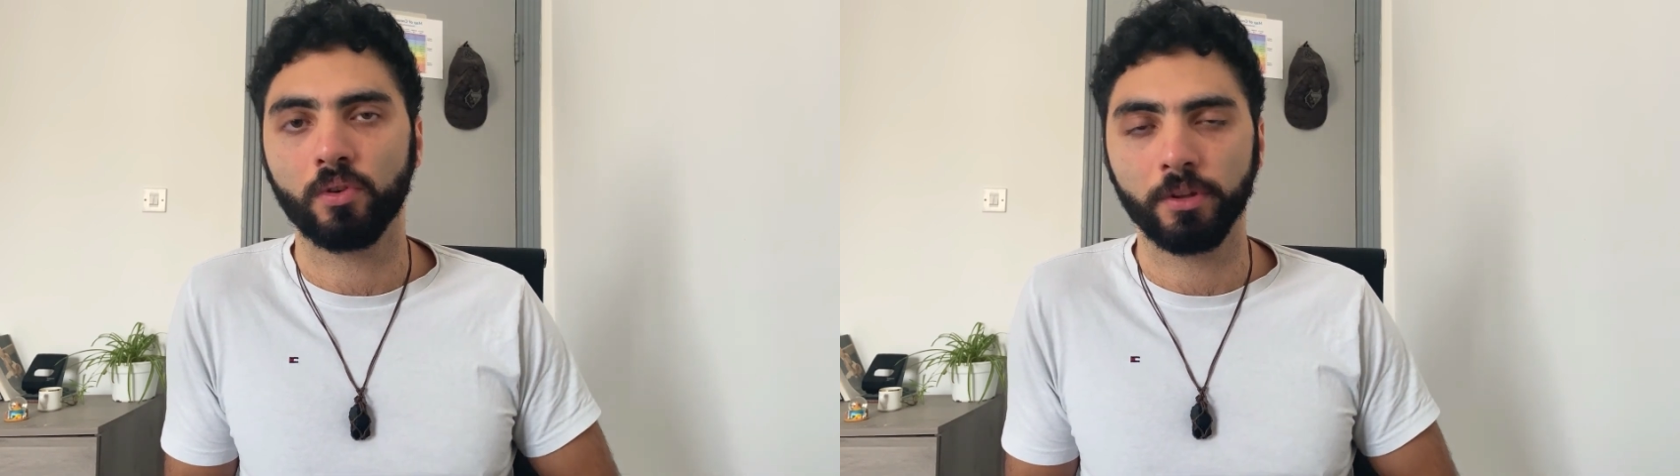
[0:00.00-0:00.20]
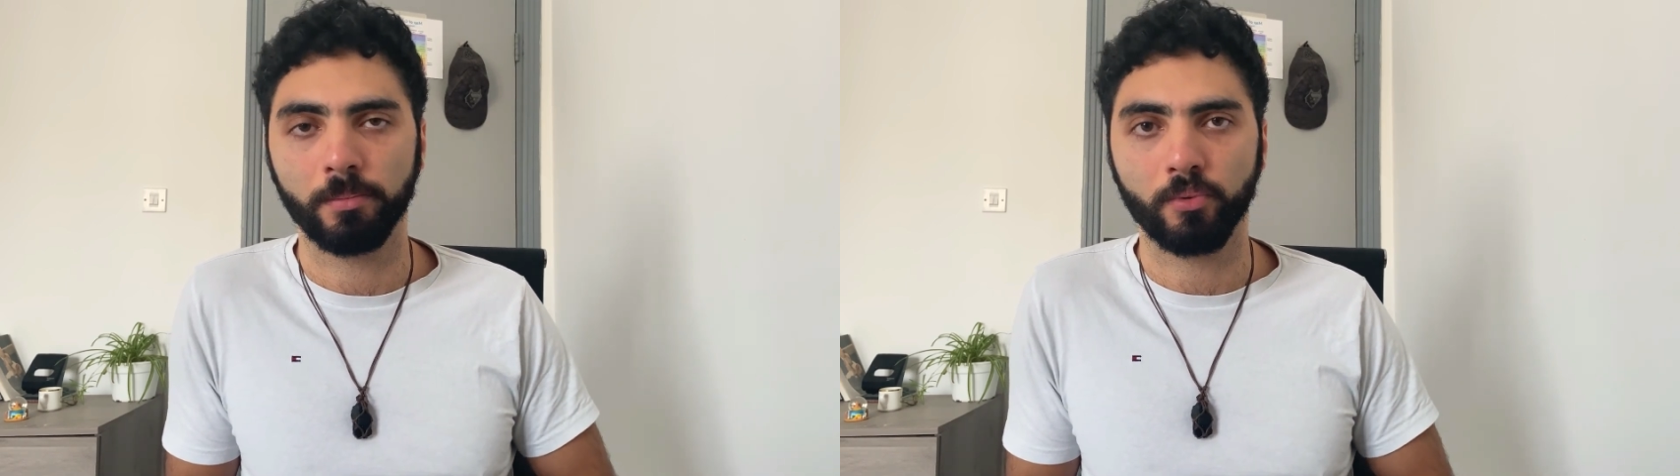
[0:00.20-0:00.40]

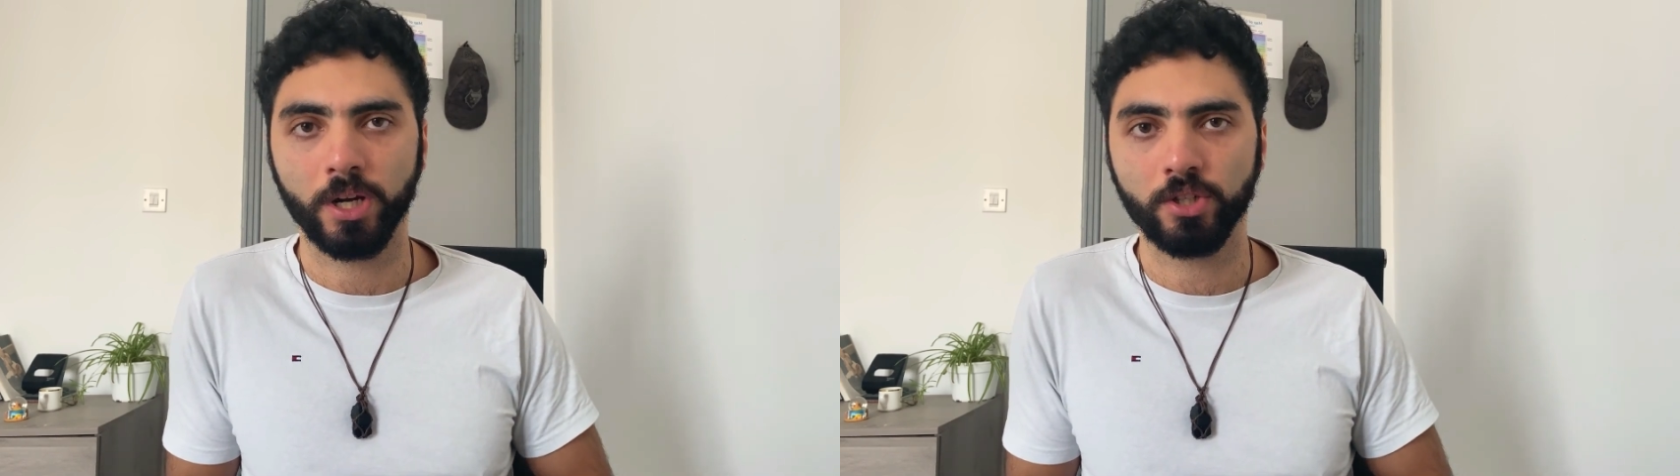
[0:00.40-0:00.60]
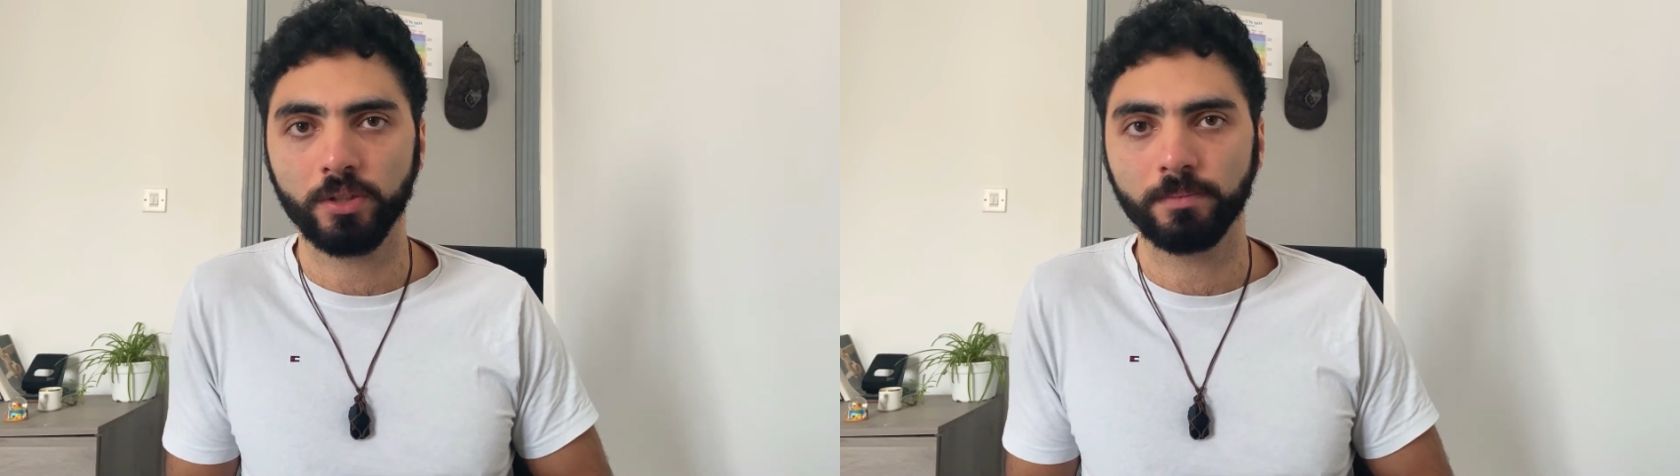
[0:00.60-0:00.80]

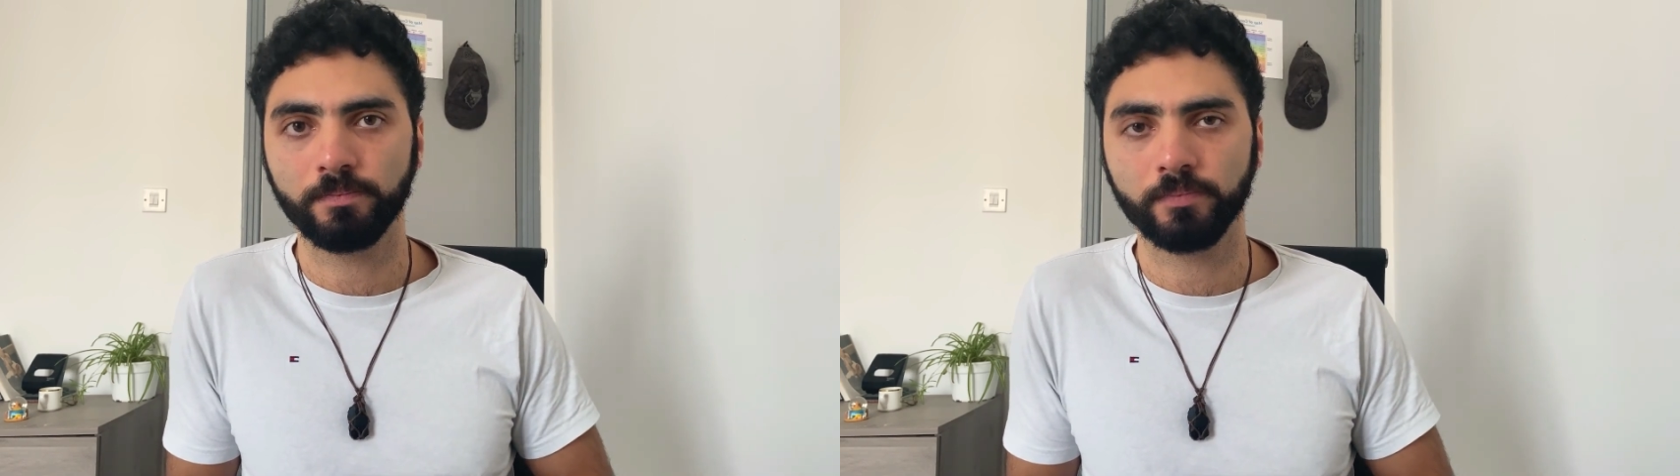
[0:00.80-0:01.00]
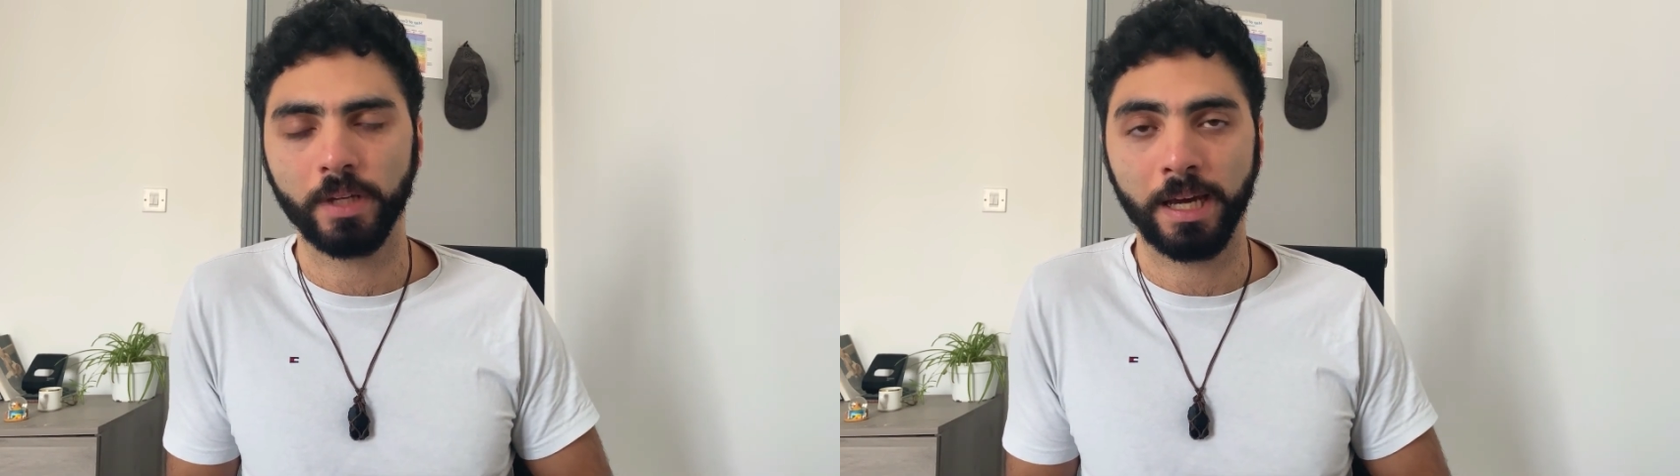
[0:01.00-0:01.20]
depression
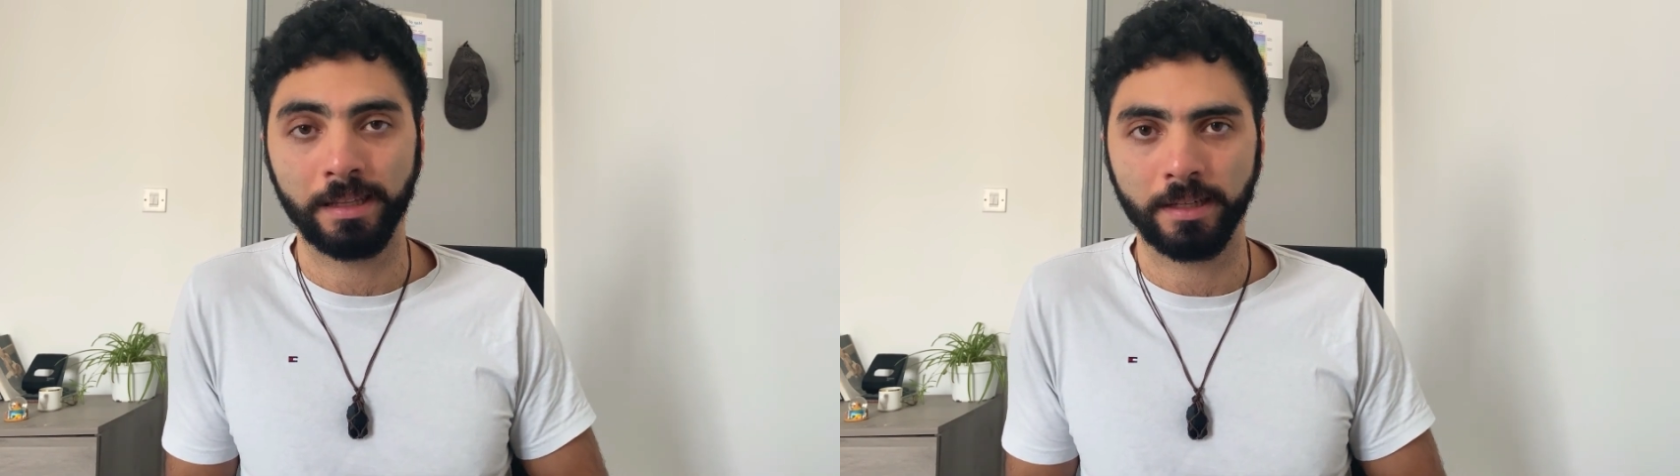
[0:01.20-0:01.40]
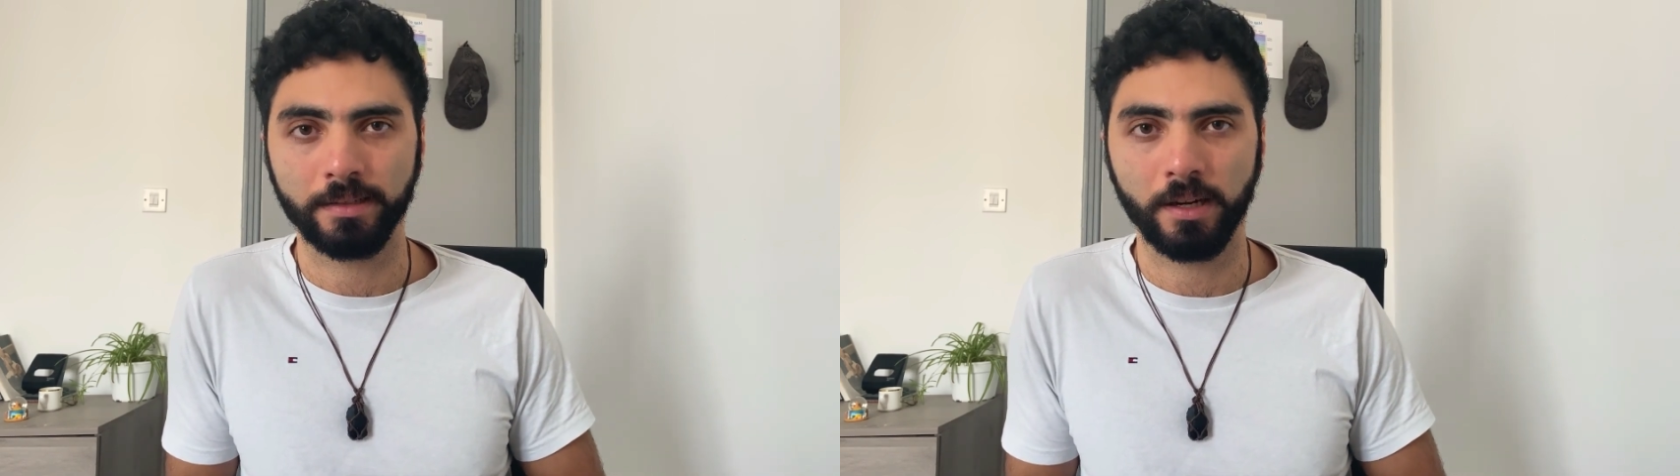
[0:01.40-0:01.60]
and
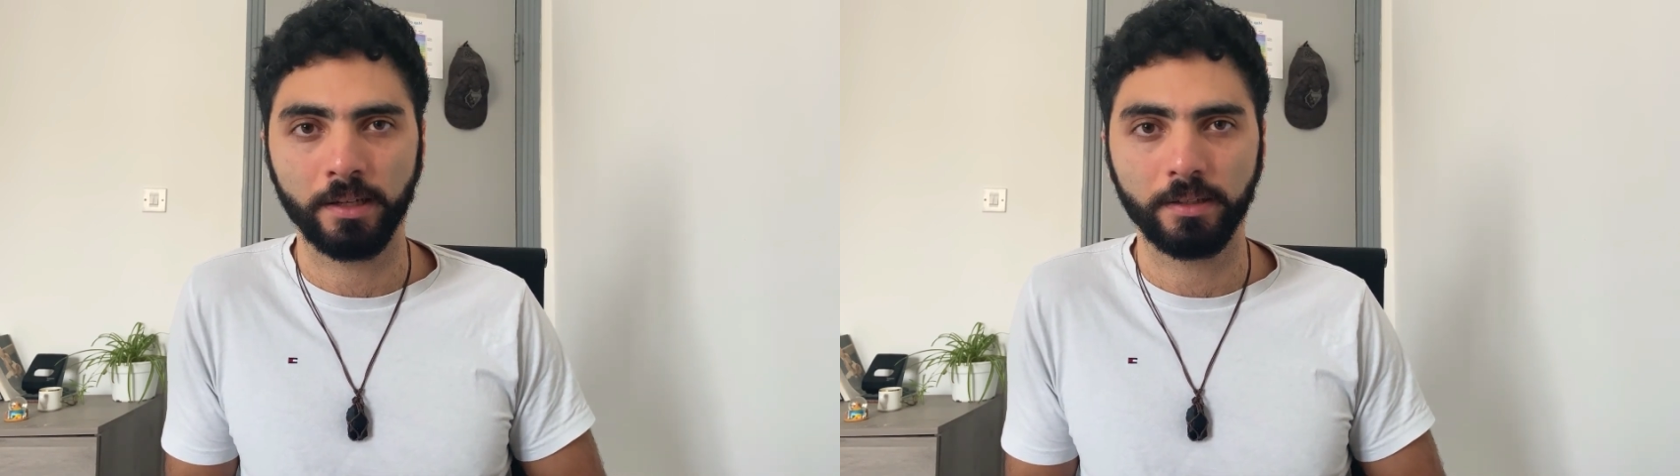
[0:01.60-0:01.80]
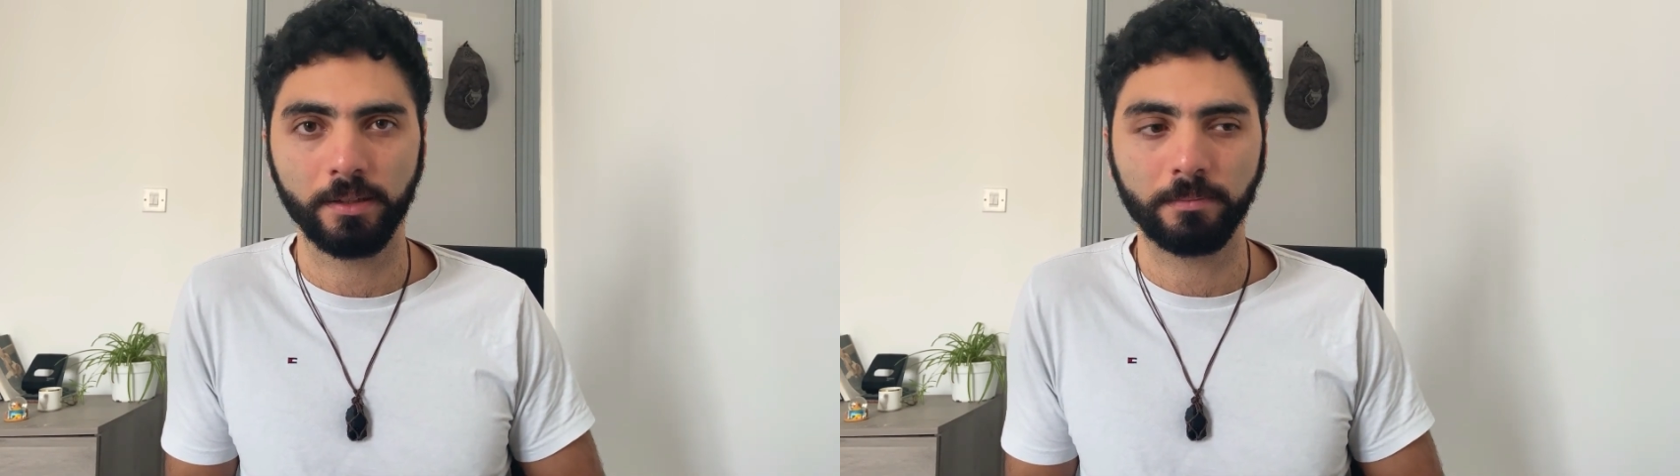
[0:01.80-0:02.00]

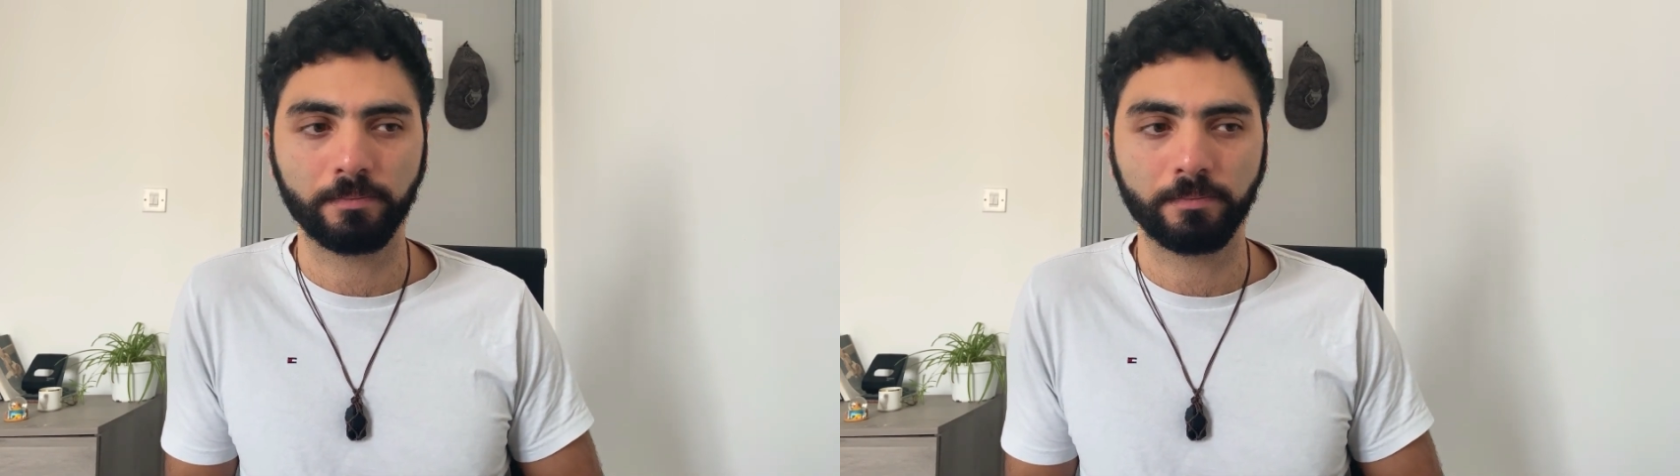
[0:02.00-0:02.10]
anxiety.